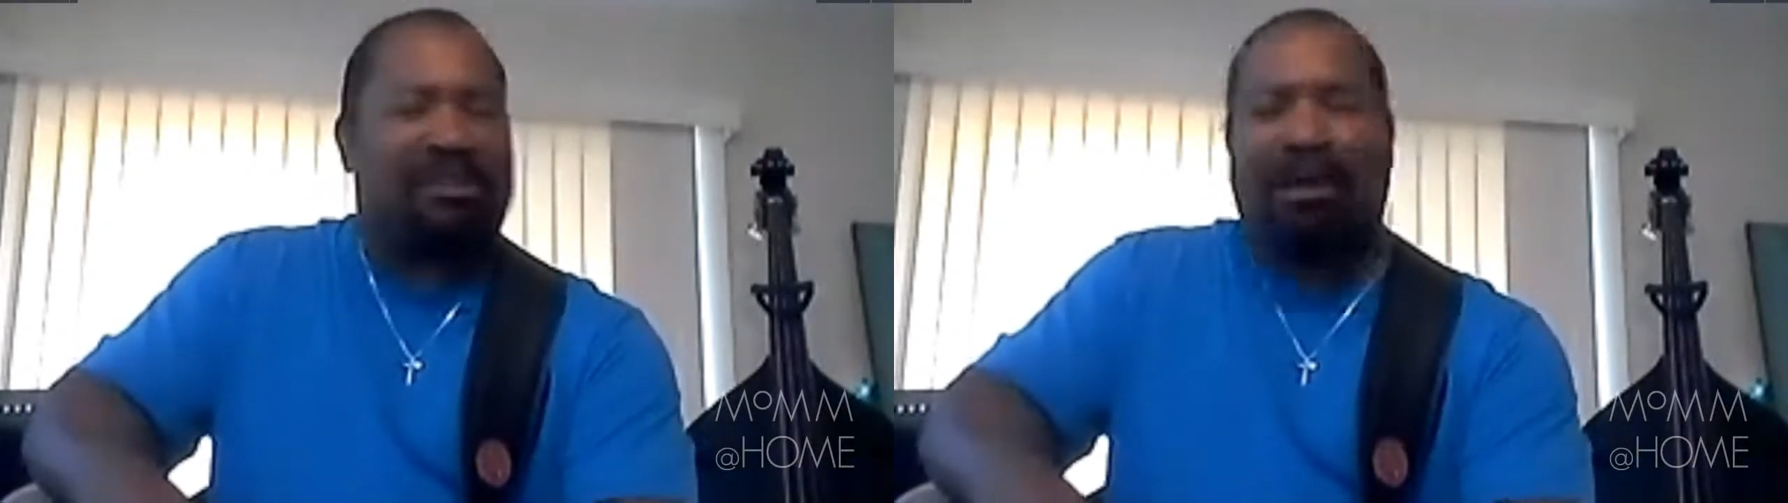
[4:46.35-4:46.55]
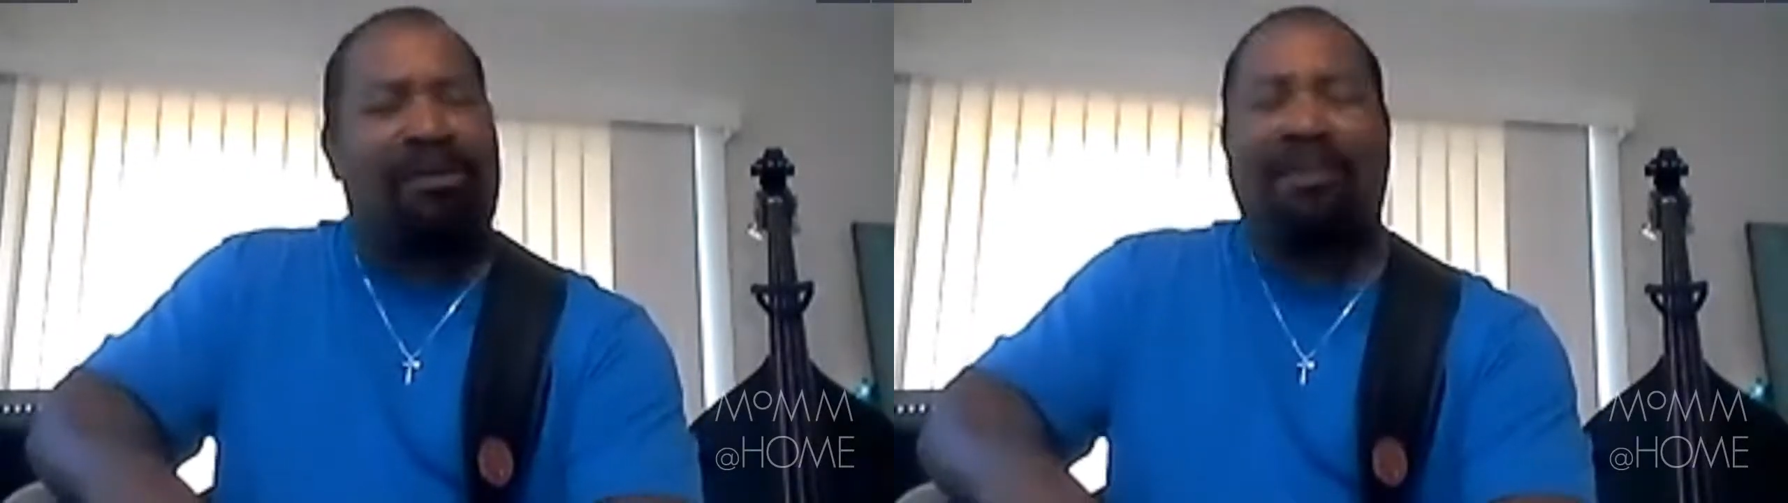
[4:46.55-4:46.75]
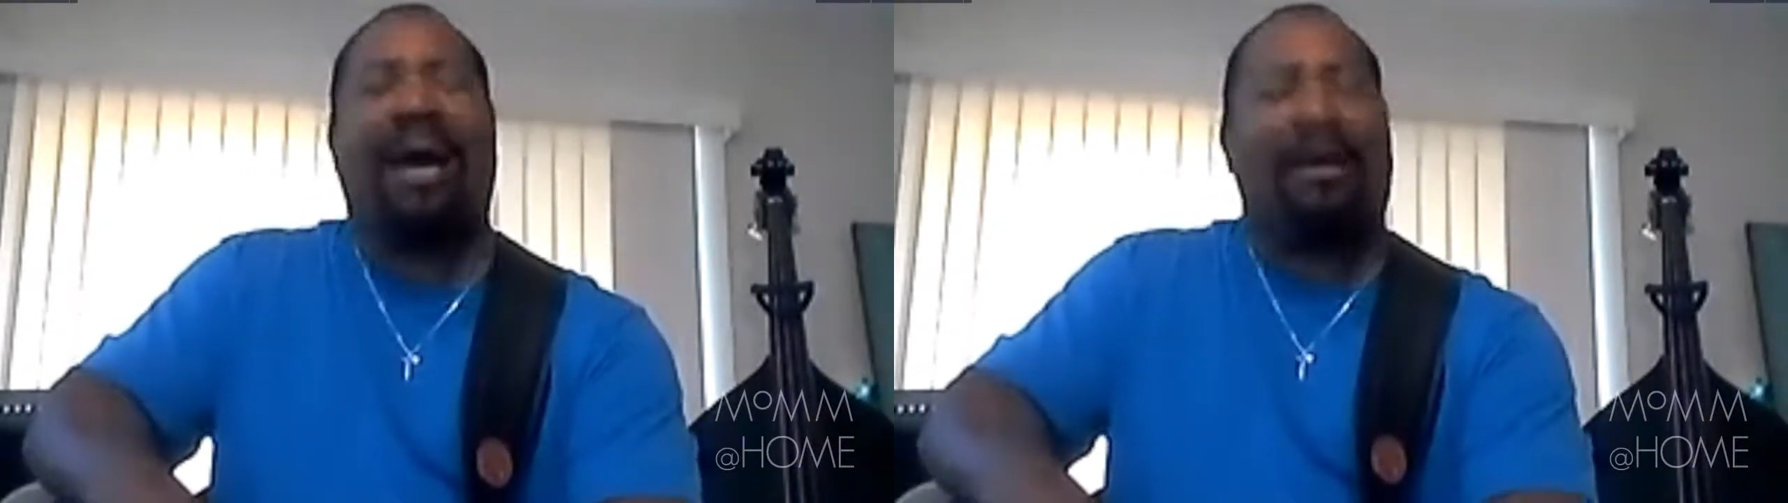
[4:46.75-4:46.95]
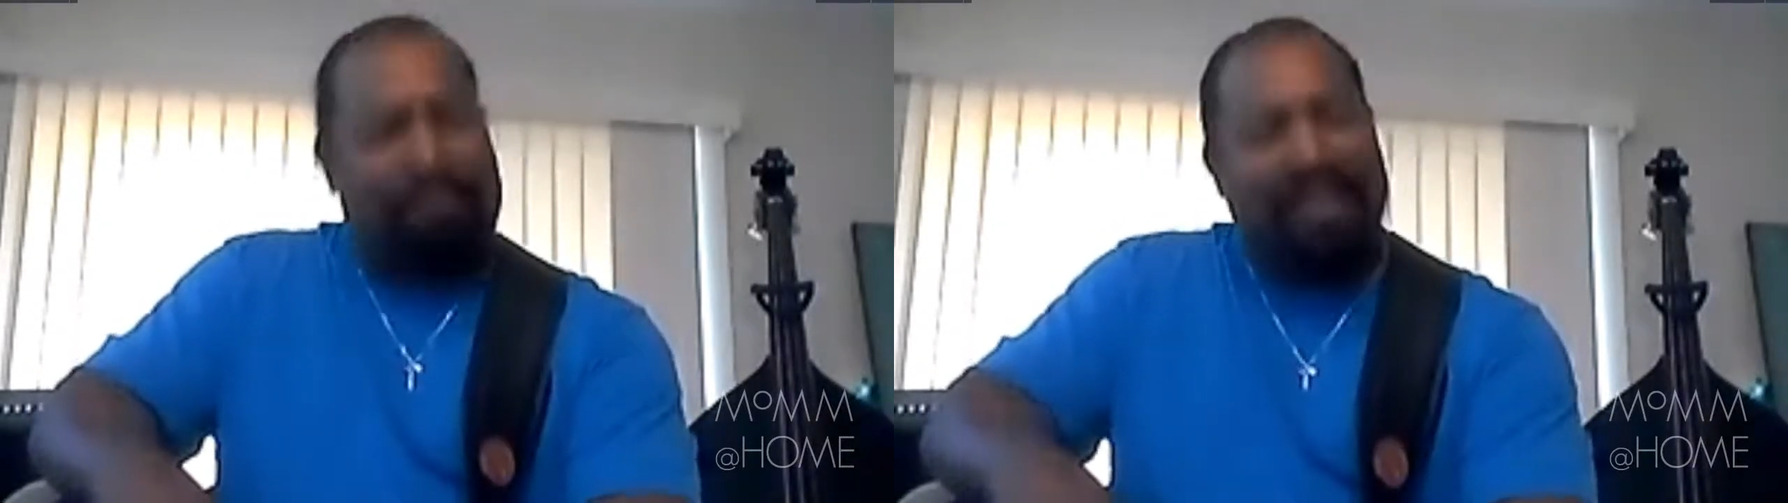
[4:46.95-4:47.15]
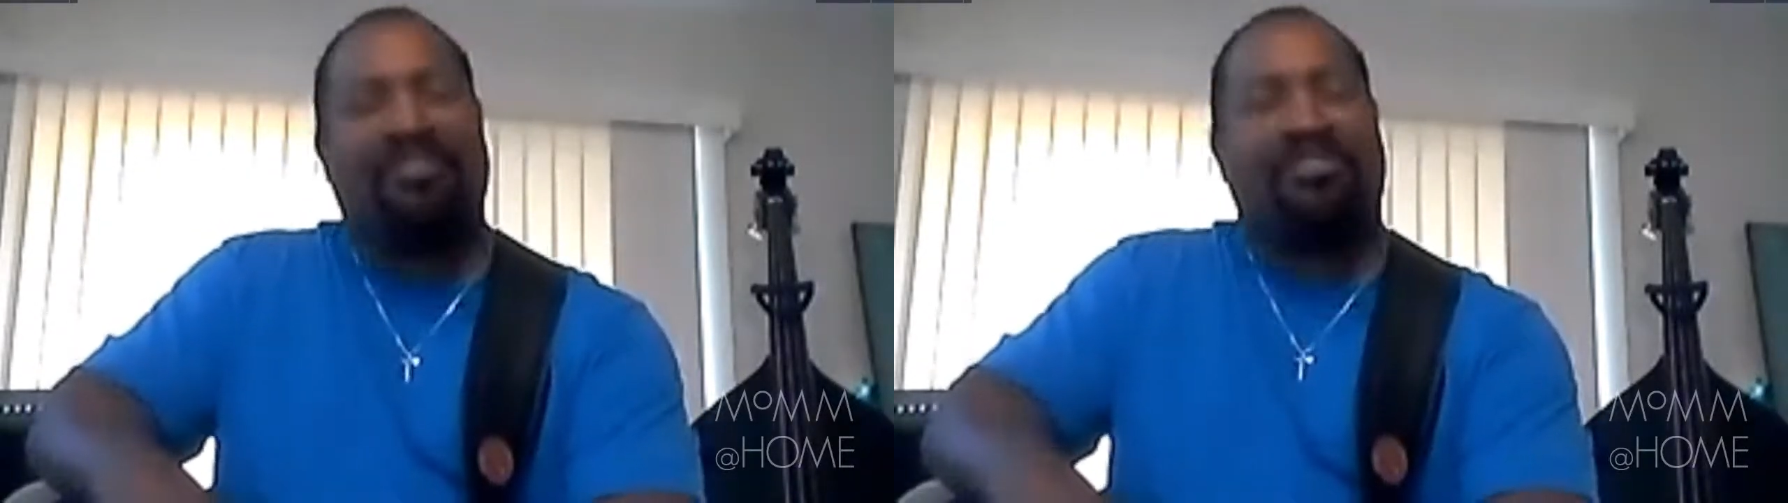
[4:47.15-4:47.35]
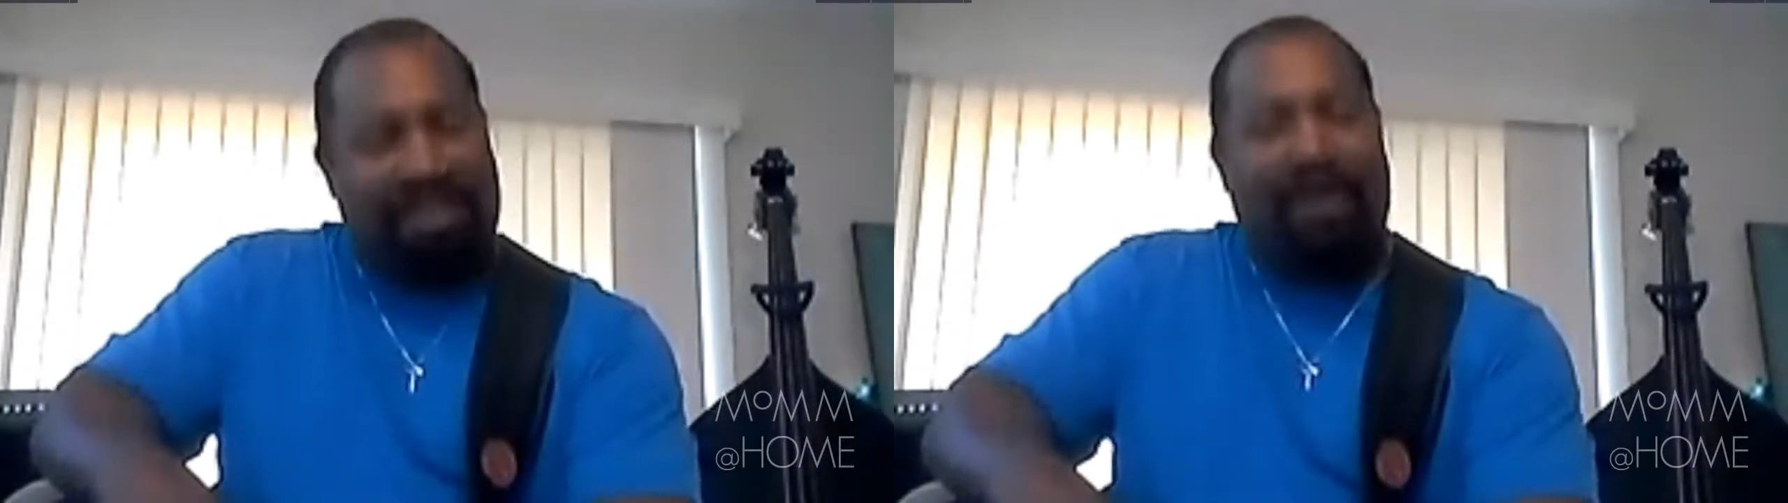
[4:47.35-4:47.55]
He said, "No, I play the